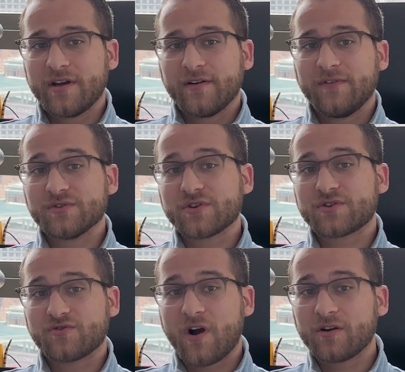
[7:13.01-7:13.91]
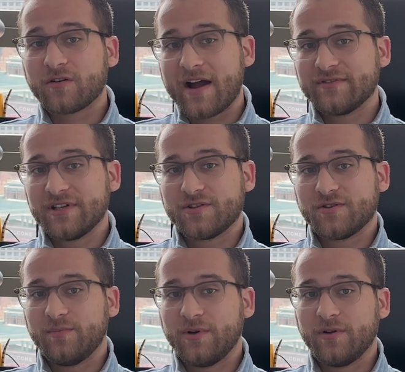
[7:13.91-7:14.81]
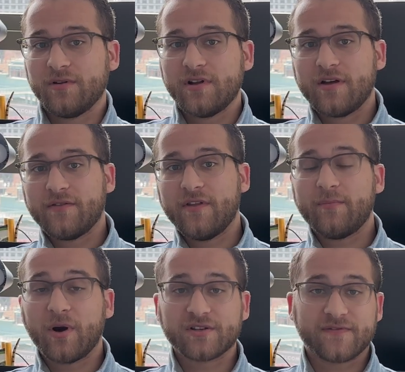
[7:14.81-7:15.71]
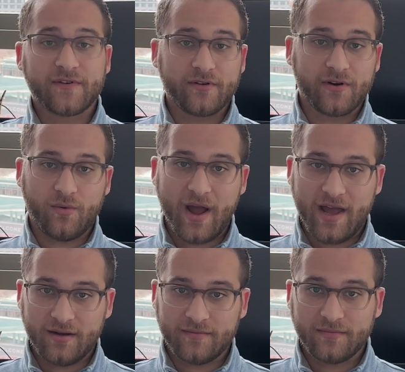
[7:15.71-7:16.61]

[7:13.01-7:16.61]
feels a stronger gravitational pull than the parts further away.